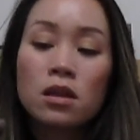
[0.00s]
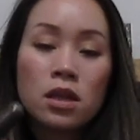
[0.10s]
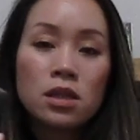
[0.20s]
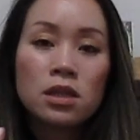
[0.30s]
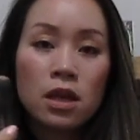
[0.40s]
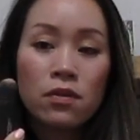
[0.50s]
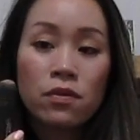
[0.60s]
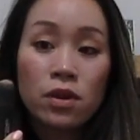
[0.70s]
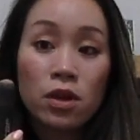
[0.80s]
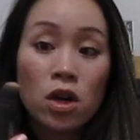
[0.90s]
this side
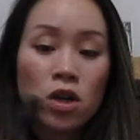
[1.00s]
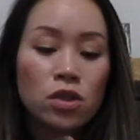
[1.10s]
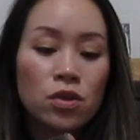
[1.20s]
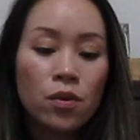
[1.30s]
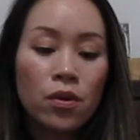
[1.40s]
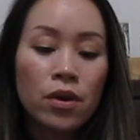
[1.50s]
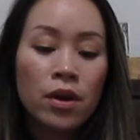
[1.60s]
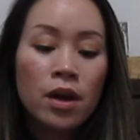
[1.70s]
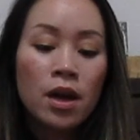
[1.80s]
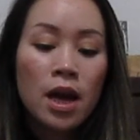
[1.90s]
for the contour,
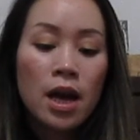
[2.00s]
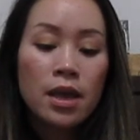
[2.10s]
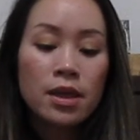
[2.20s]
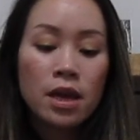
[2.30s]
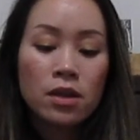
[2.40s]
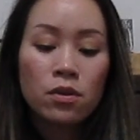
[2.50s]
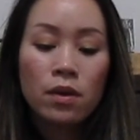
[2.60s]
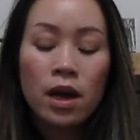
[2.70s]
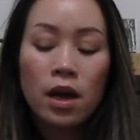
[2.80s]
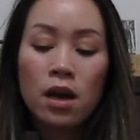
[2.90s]
and then you
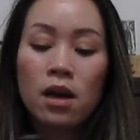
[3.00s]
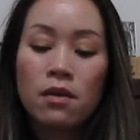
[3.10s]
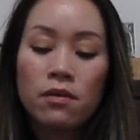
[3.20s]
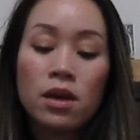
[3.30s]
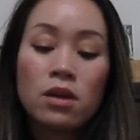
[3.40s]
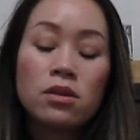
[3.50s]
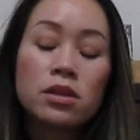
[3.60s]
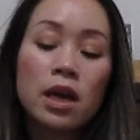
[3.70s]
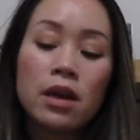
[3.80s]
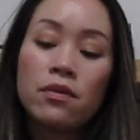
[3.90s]
have the other
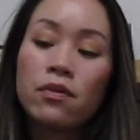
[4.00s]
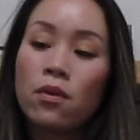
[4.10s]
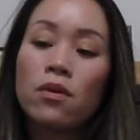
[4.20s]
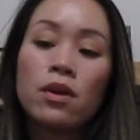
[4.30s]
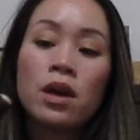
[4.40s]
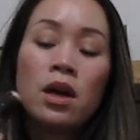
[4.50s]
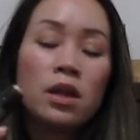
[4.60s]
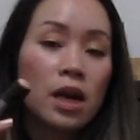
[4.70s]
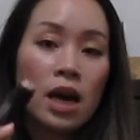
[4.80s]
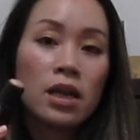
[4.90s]
side for
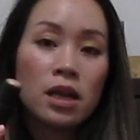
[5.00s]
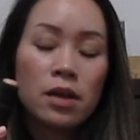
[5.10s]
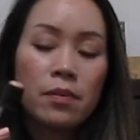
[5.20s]
the highlight.